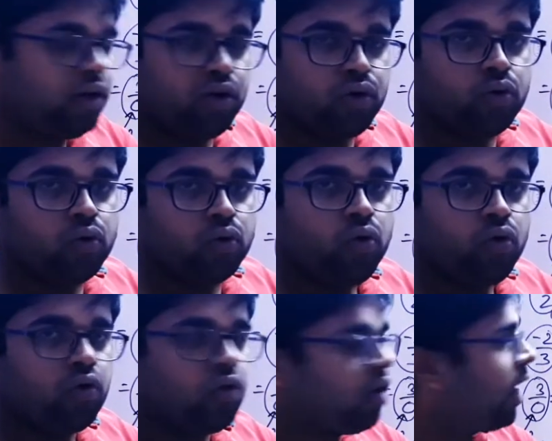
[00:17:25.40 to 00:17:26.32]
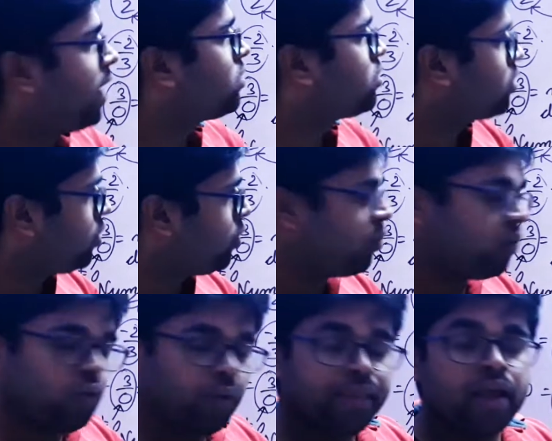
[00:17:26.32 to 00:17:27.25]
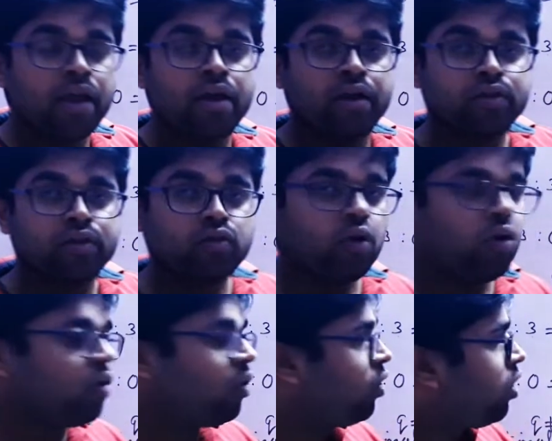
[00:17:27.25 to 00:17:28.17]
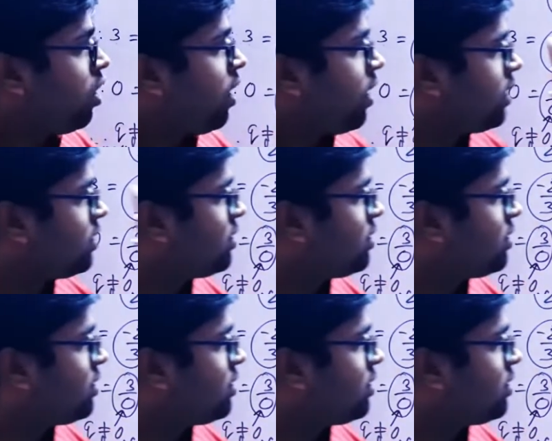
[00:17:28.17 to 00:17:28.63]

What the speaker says: 2 as q. So is